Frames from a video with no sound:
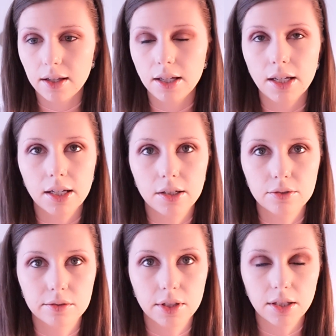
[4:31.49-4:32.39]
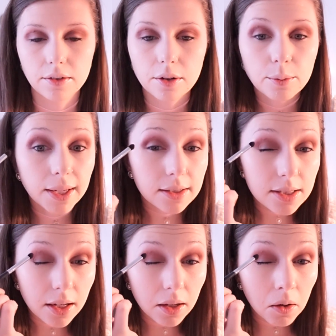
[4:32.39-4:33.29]
and really
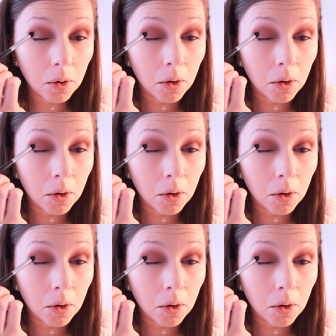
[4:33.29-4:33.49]
romantic.